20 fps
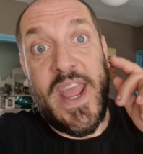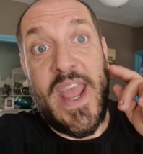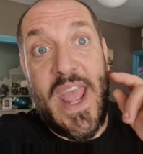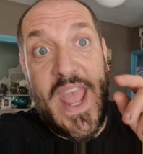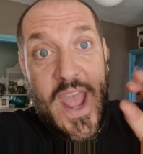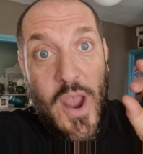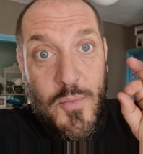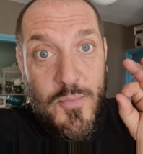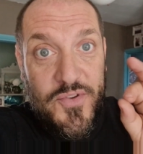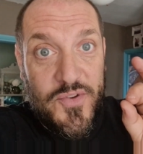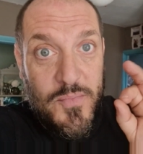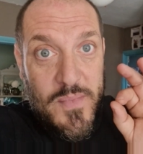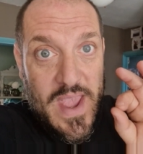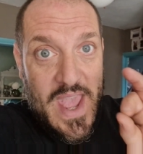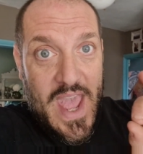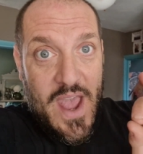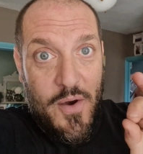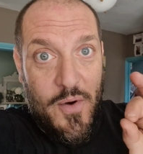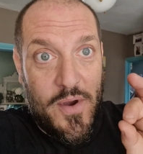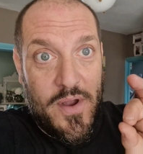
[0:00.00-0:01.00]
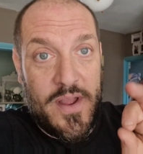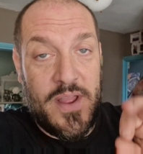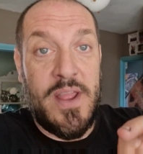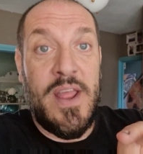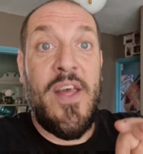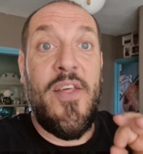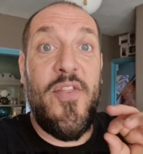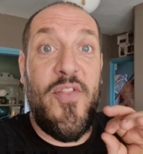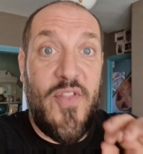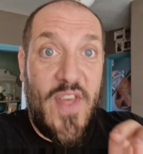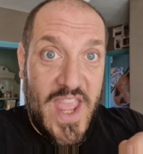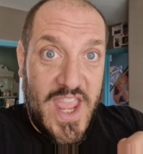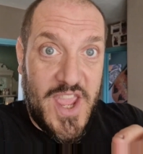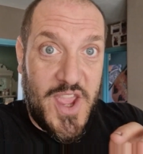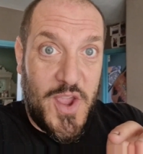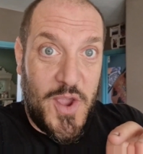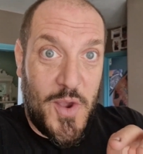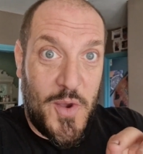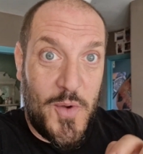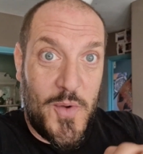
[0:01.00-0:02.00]
It helps me out.
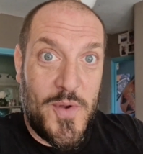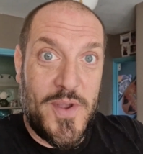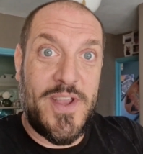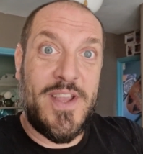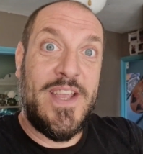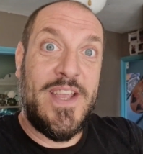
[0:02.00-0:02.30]
Thank you.